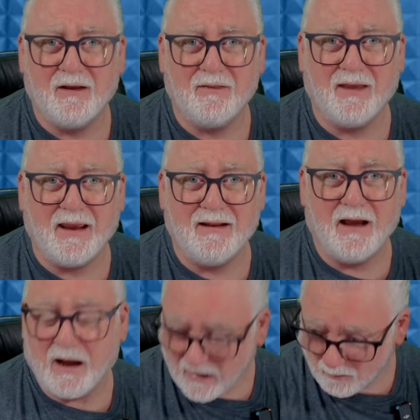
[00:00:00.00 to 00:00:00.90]
then
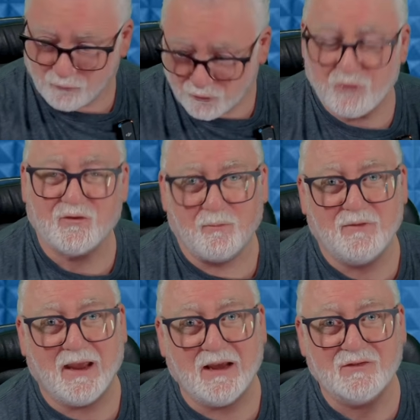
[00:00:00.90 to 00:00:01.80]
I'll do some
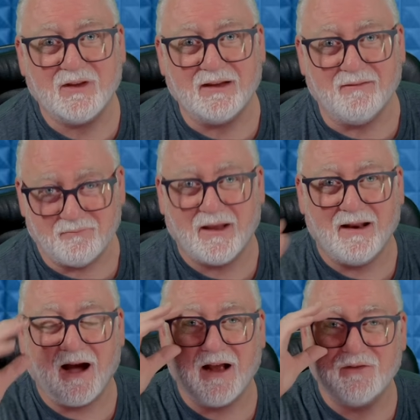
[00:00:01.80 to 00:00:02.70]
testing and
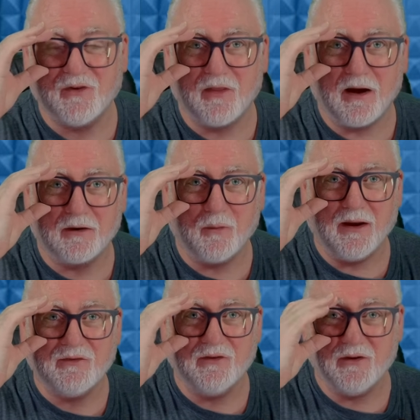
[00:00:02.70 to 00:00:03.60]
answer that
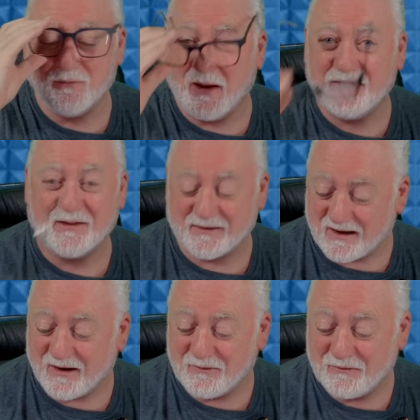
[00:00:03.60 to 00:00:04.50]
question as best I
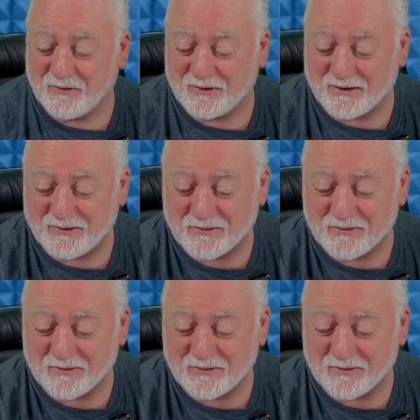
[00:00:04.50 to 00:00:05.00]
can for you.